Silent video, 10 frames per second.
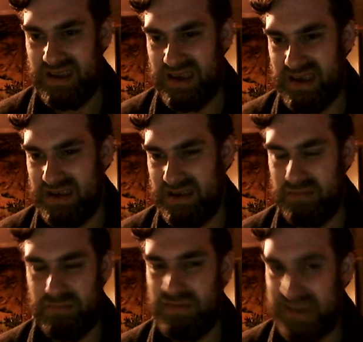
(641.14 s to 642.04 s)

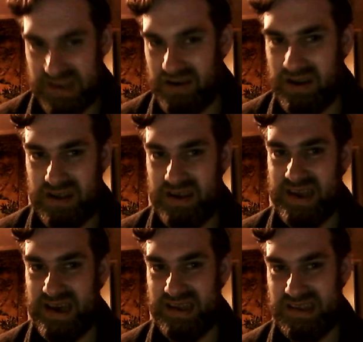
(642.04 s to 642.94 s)
So I like
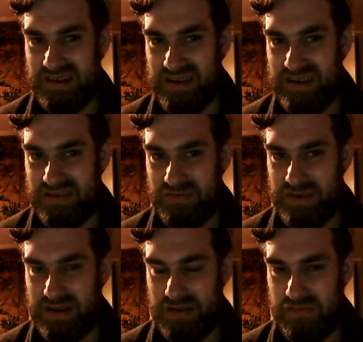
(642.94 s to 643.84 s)
that side as
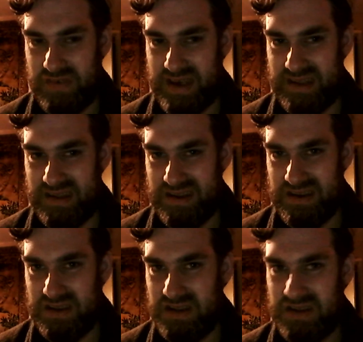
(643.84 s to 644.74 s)
well. The fact
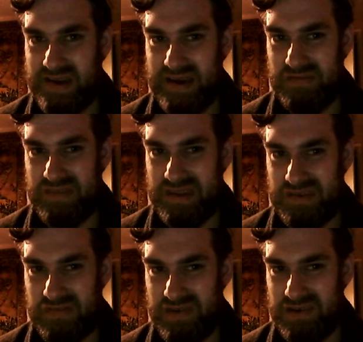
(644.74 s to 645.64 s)
that you have
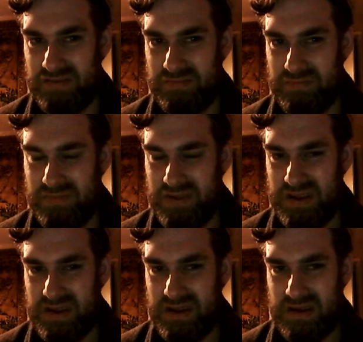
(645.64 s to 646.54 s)
this film
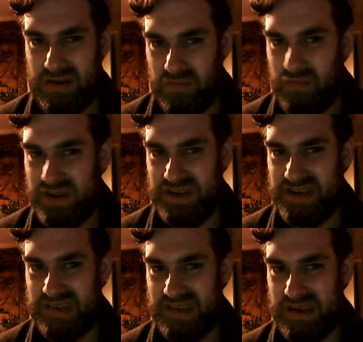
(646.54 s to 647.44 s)
which
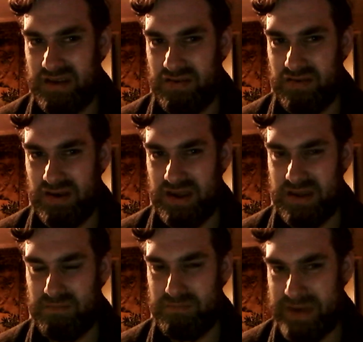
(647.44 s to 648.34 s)
is so like
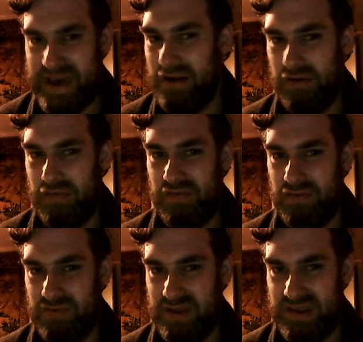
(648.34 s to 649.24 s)

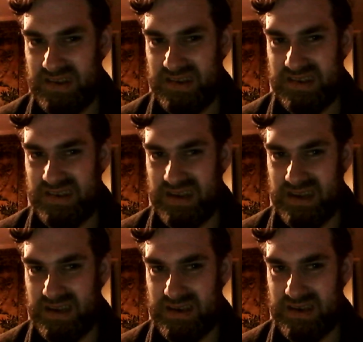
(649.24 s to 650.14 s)
powerful and
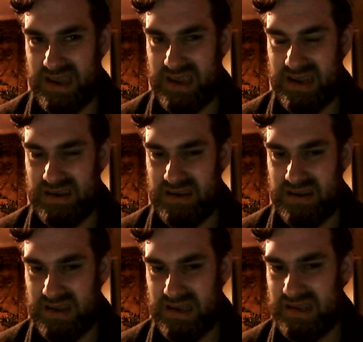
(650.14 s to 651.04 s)
distinct, and
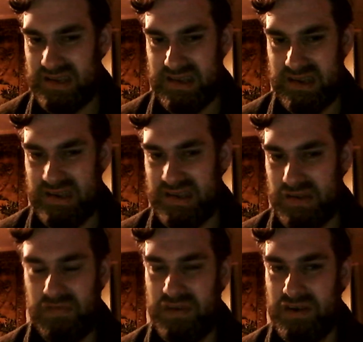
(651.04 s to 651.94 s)
it's
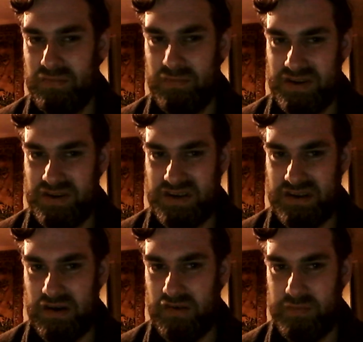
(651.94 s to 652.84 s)
a film which a
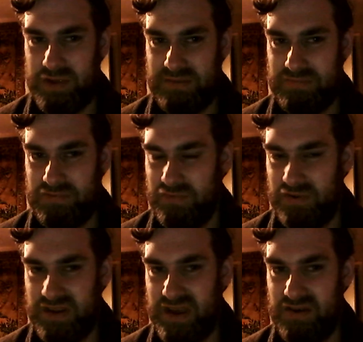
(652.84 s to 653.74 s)
lot of people
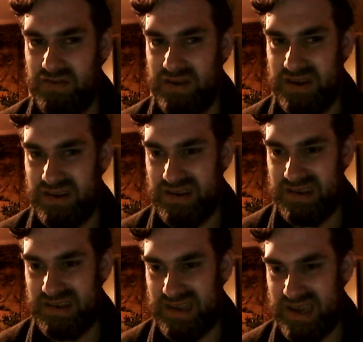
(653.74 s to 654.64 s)
would know and
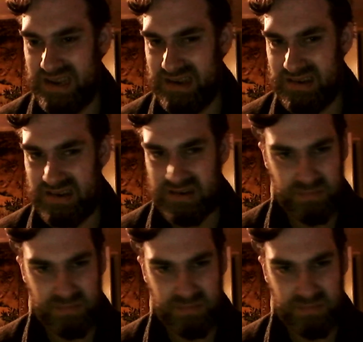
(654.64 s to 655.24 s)
understand